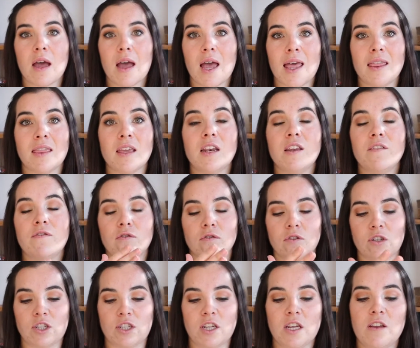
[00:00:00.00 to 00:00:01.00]
And then if you
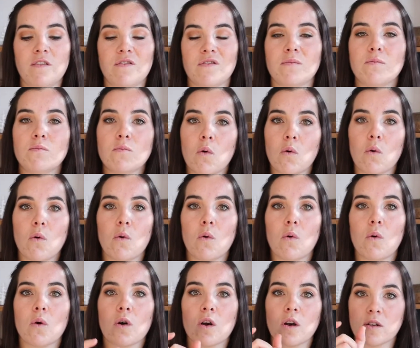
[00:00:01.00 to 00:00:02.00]
achieve
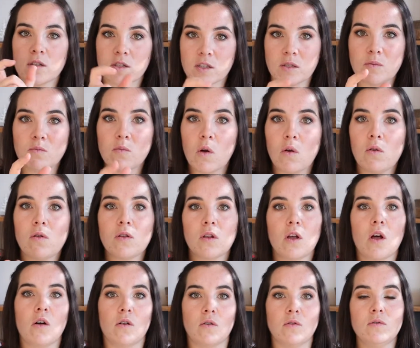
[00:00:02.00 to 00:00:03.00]
more small
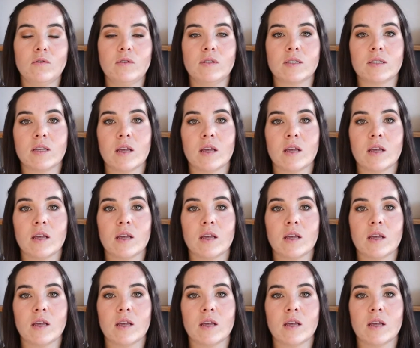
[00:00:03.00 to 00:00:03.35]
goals,